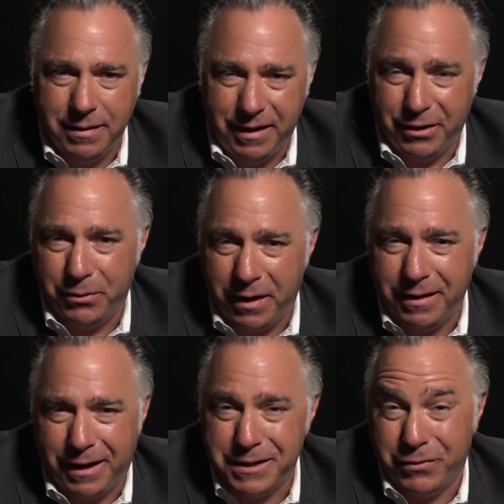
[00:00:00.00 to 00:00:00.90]
You know
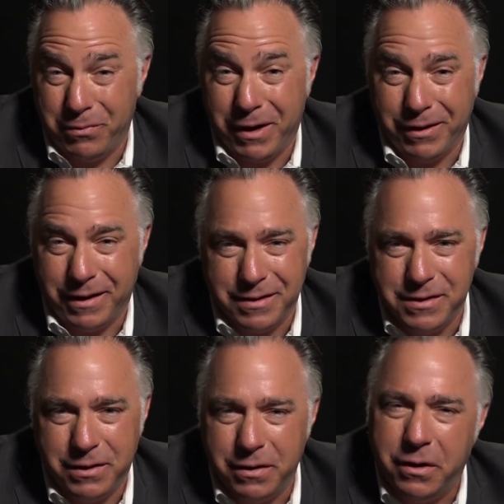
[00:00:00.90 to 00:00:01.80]
what? Lots of Americans
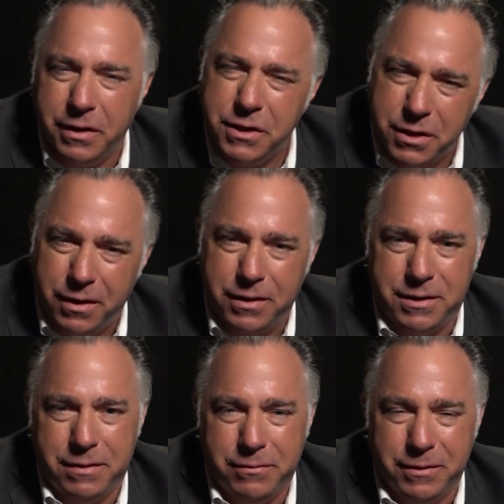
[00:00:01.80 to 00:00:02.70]
still go to
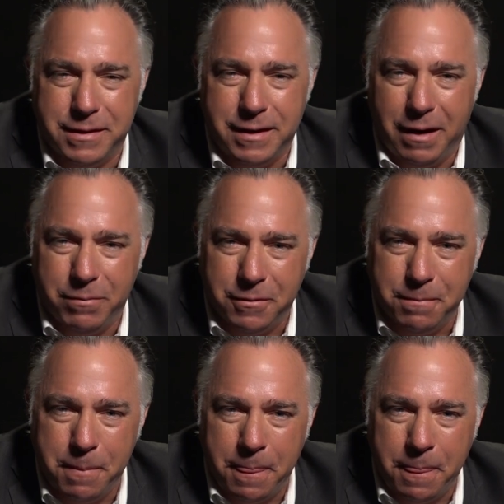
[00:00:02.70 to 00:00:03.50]
church, for example.